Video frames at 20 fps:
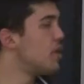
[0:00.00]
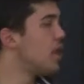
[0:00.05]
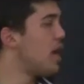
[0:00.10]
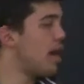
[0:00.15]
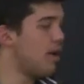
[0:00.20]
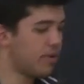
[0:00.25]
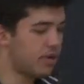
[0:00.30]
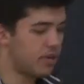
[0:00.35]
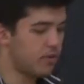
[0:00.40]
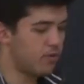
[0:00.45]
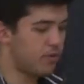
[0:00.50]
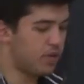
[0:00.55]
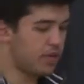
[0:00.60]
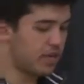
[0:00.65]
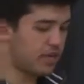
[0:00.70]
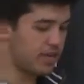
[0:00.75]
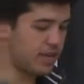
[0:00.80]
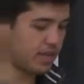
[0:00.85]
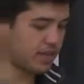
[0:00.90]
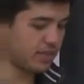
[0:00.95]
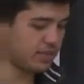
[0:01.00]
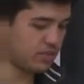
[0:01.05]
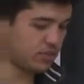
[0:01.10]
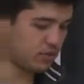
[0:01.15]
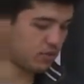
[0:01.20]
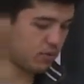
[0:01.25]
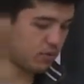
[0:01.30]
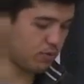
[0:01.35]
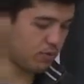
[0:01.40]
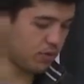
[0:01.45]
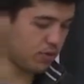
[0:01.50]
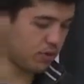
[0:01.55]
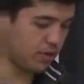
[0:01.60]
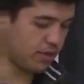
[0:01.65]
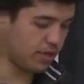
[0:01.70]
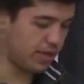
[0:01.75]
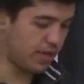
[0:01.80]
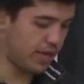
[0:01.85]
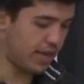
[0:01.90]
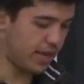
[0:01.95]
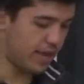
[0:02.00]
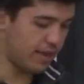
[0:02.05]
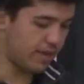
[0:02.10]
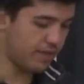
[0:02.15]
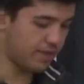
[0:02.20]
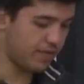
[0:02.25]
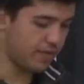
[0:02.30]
How can we connect this to what we already have?